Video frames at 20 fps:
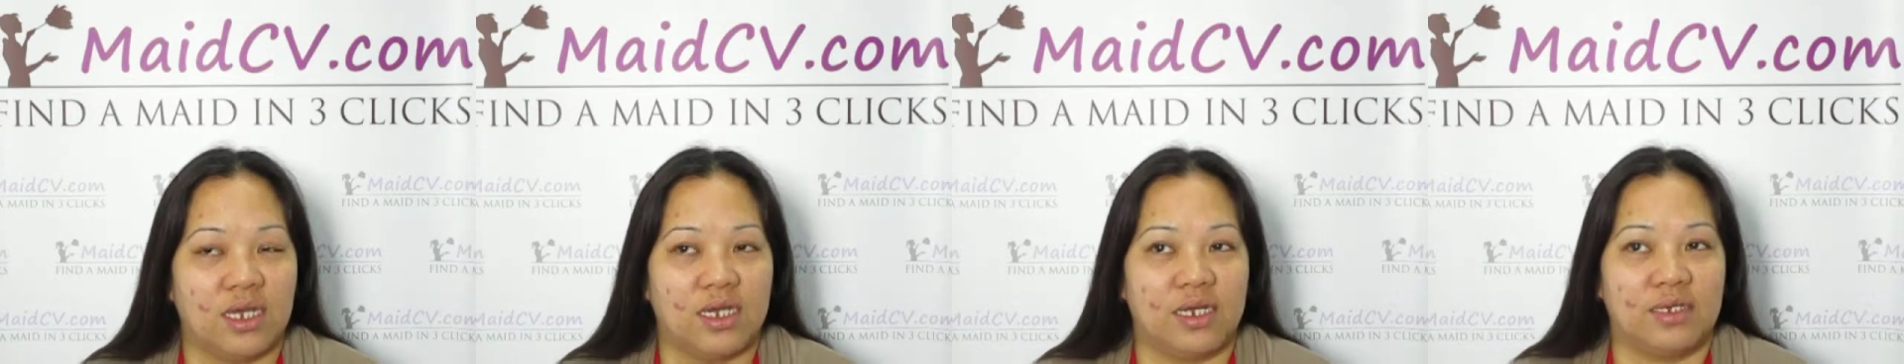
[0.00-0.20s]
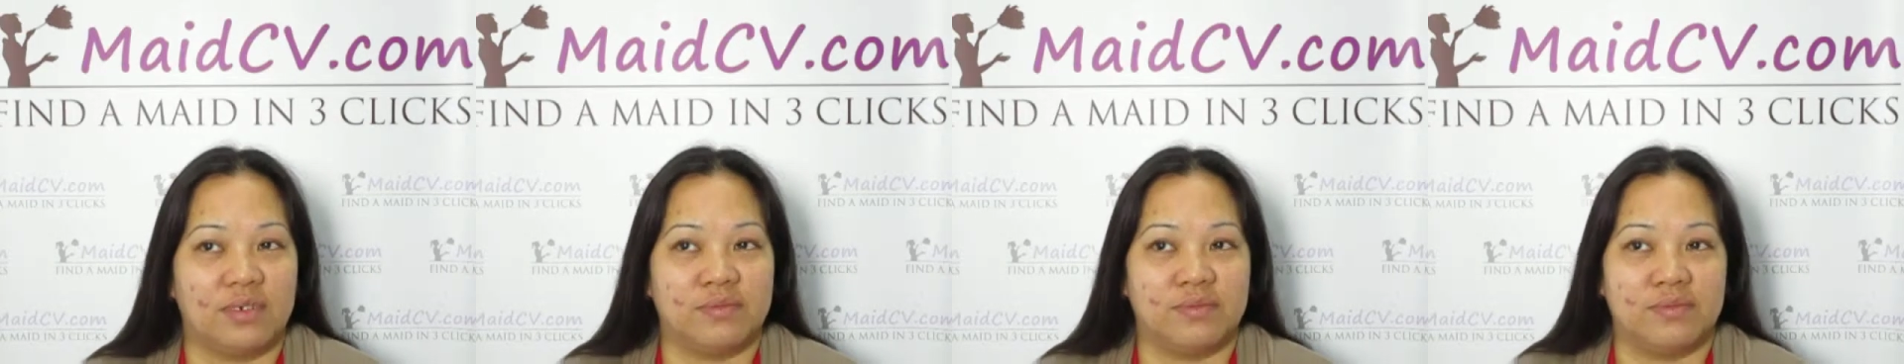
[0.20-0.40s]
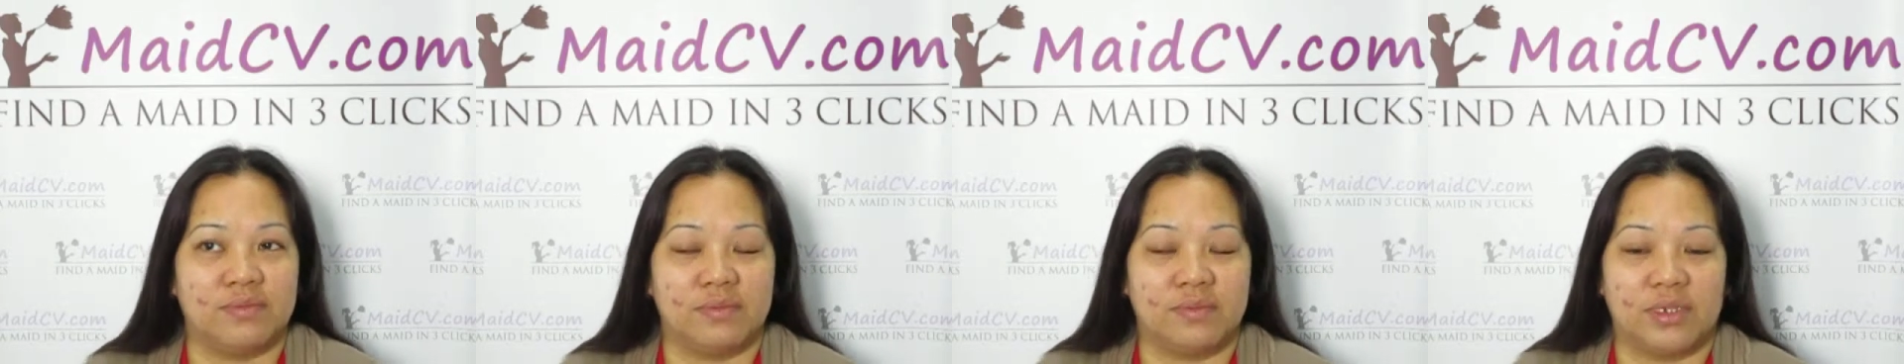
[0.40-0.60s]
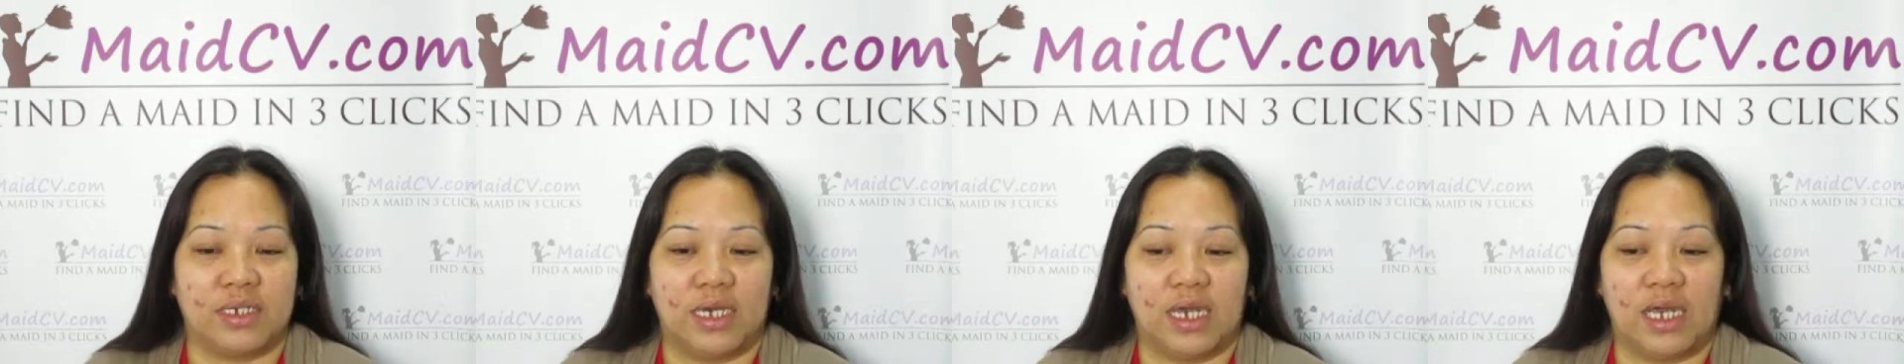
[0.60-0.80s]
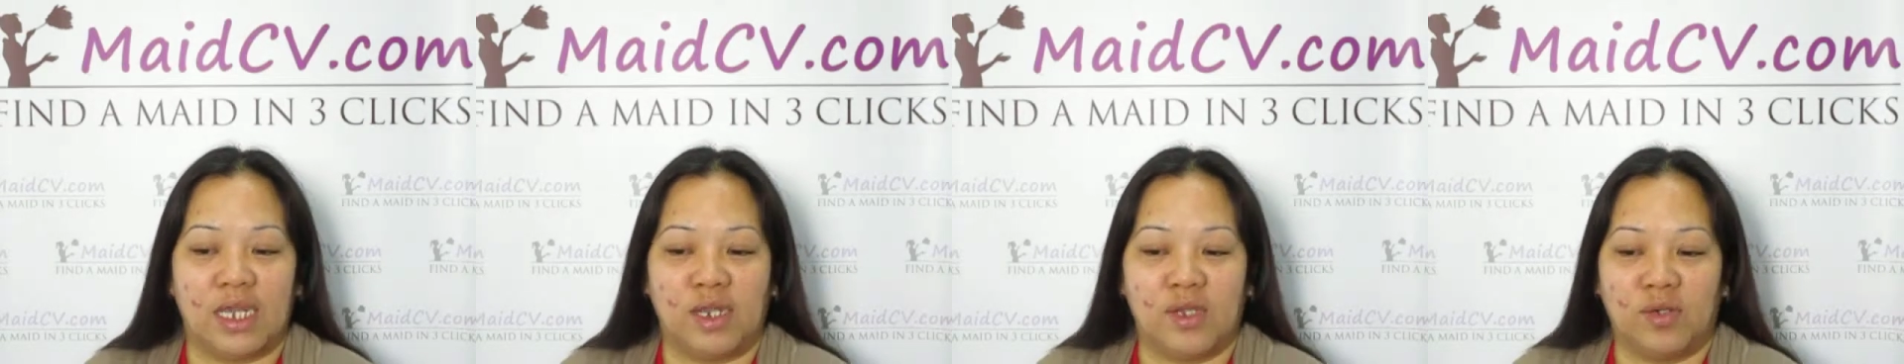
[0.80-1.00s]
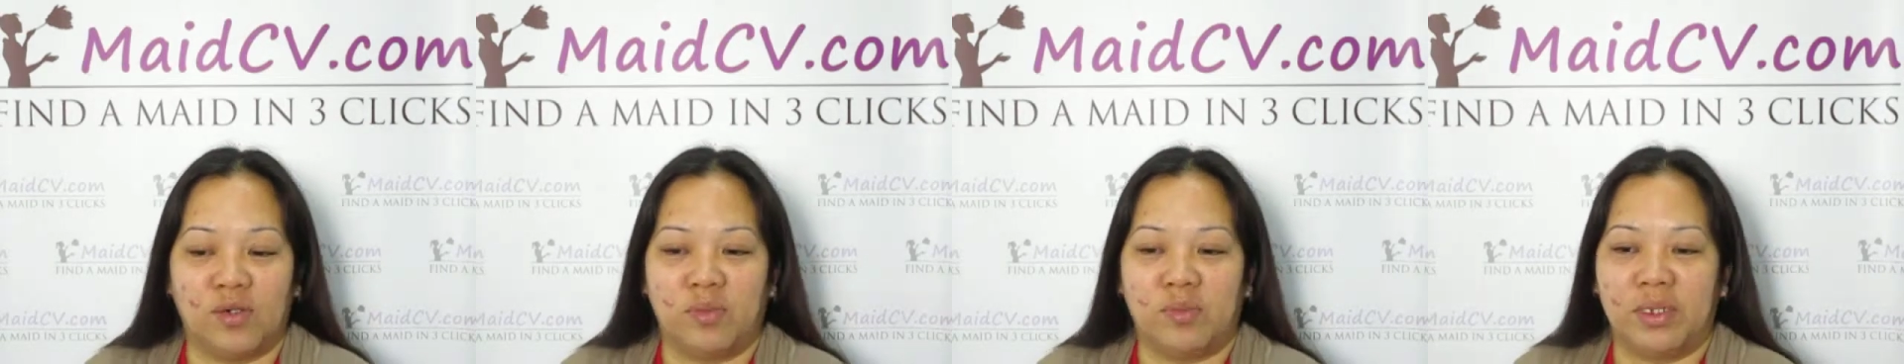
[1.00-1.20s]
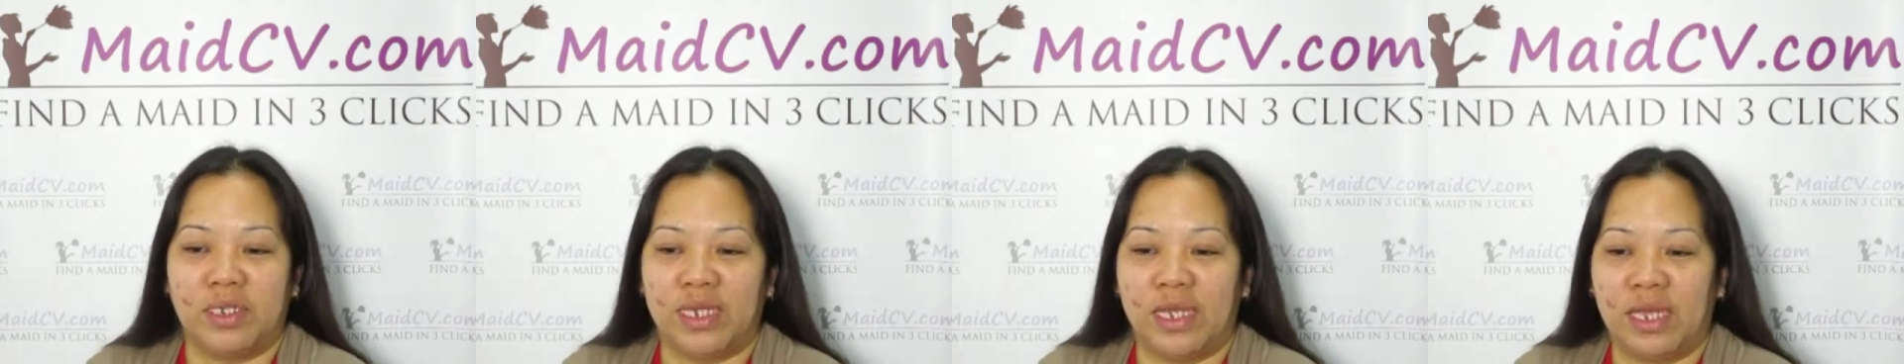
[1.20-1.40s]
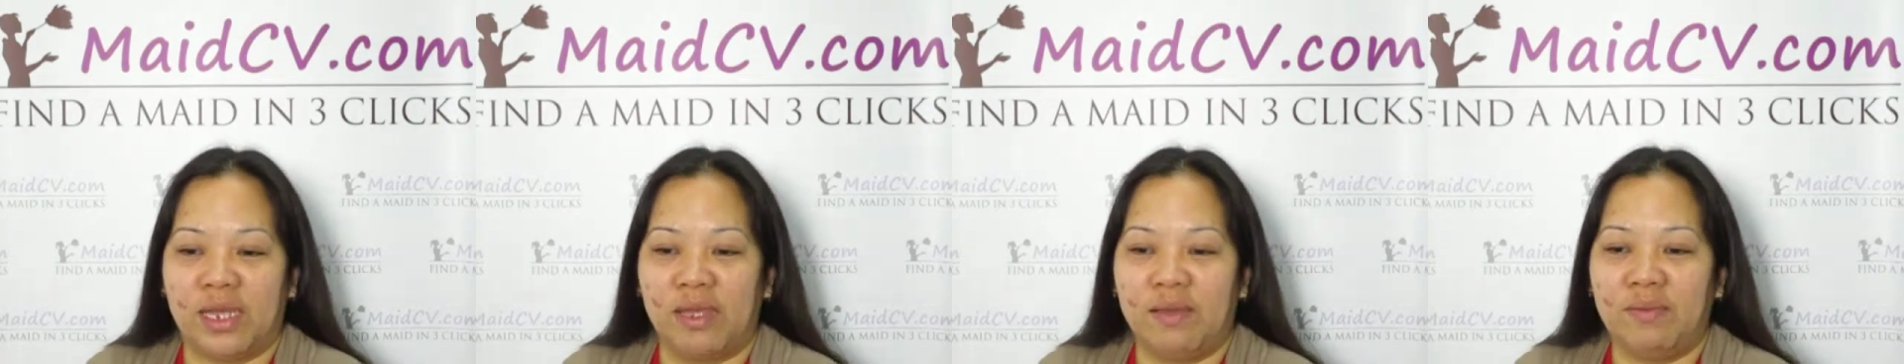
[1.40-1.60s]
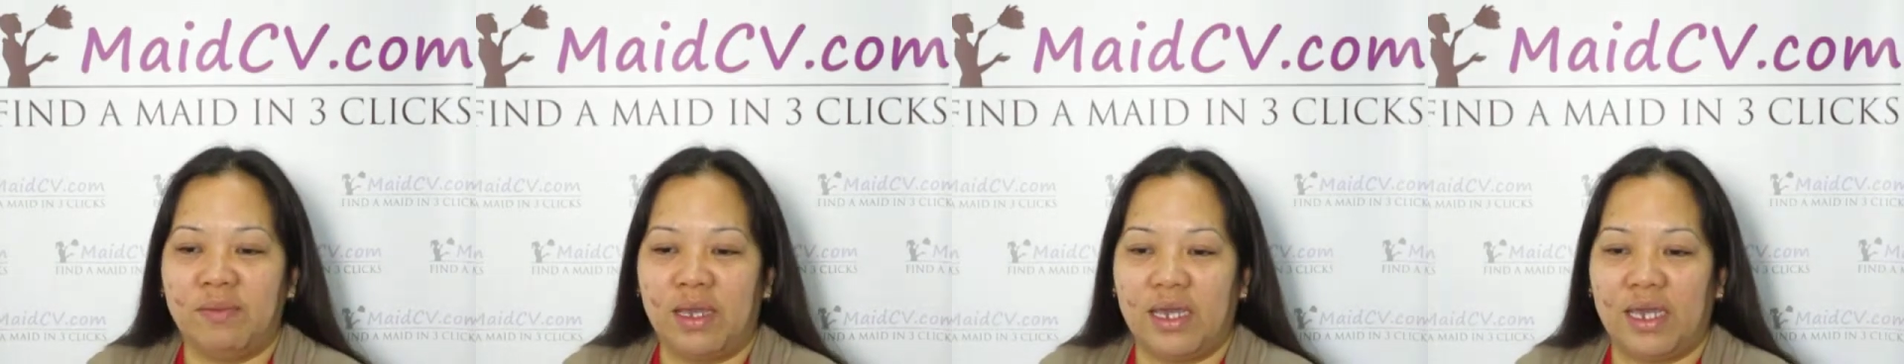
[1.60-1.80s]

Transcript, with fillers: Um, hello, madam.